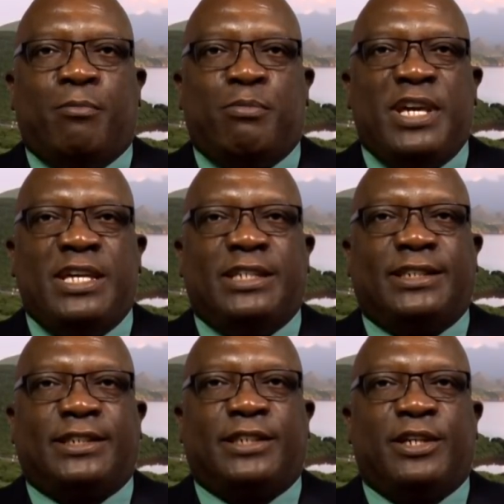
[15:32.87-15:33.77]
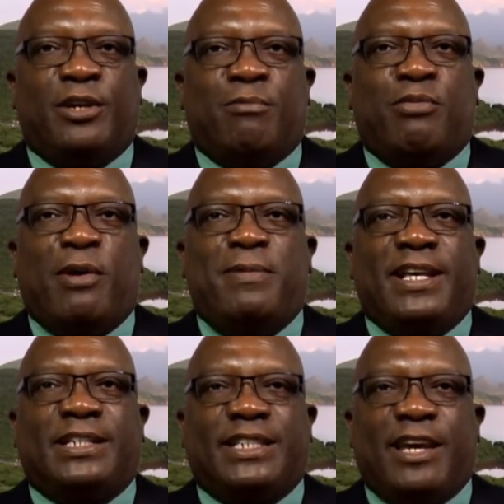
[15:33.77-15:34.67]
peace,
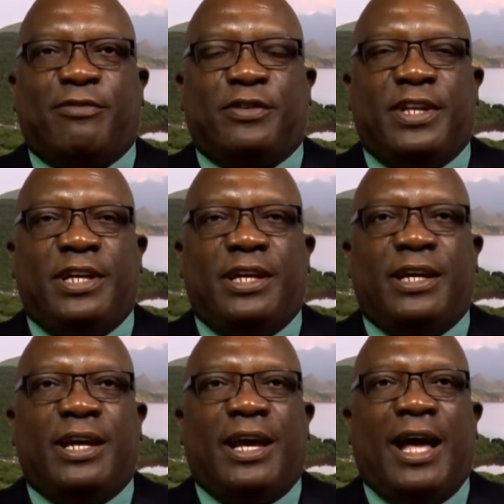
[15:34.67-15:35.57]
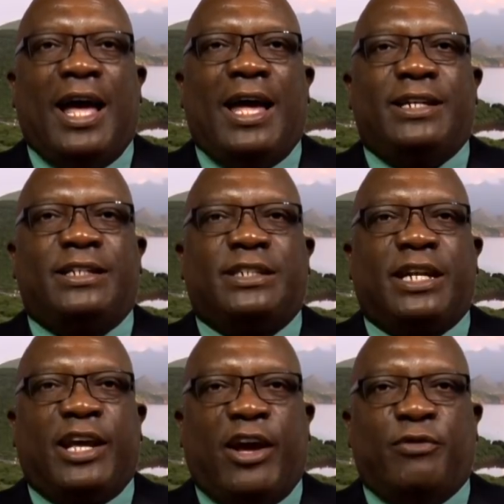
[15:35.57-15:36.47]
public safety, and
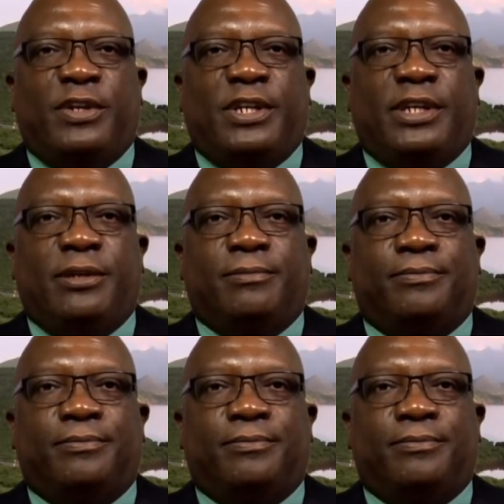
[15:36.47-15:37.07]
security.